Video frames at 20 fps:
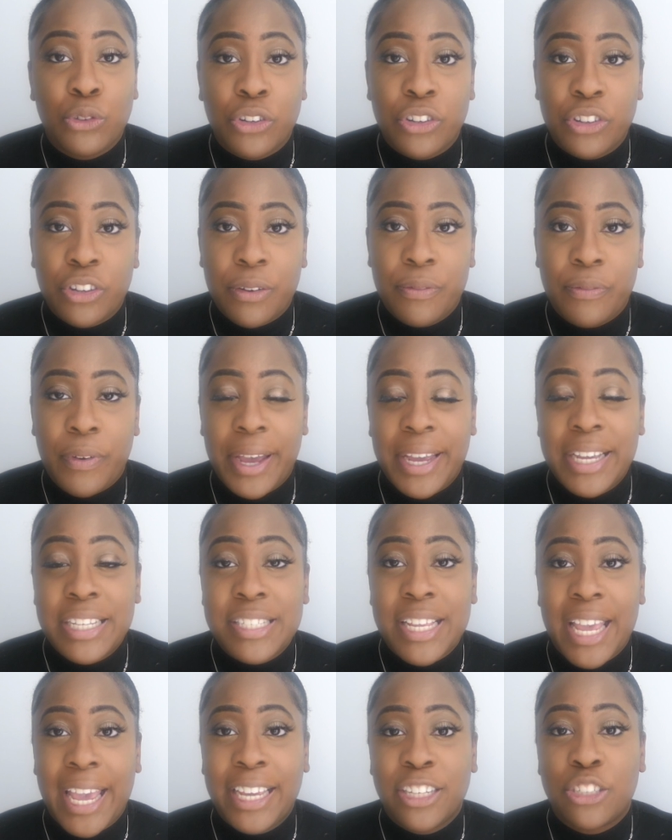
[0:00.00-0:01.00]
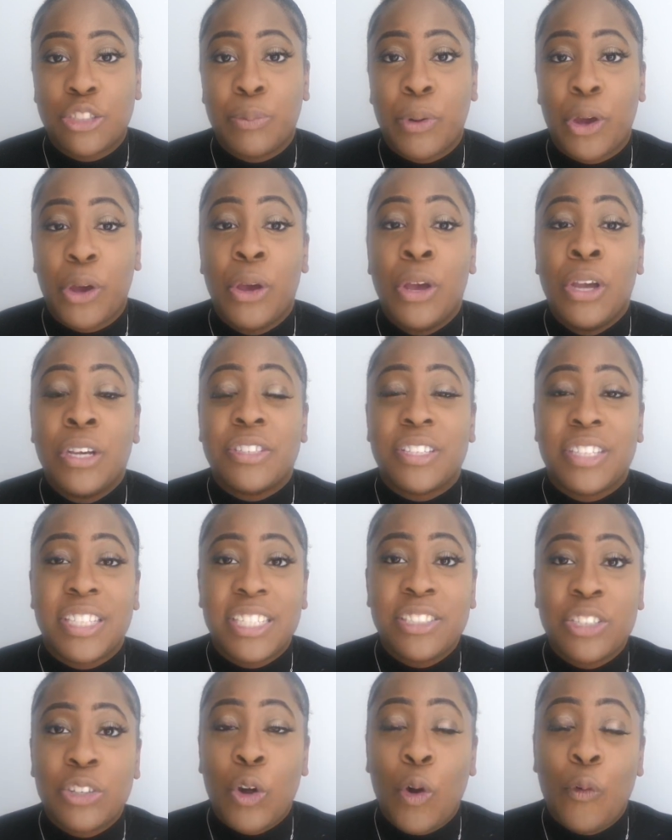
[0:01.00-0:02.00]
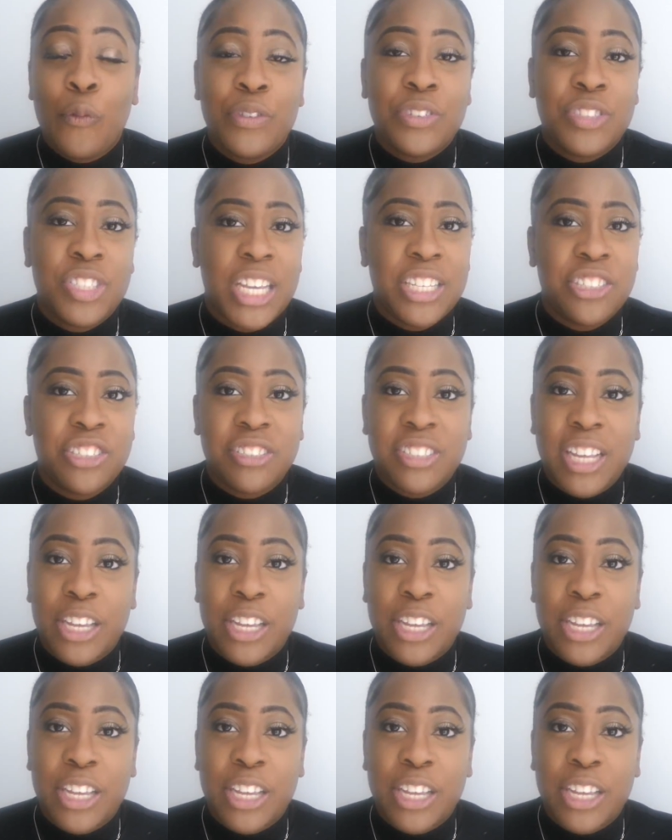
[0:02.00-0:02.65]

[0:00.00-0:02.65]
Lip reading: going to convert it to HMO? So these are conversations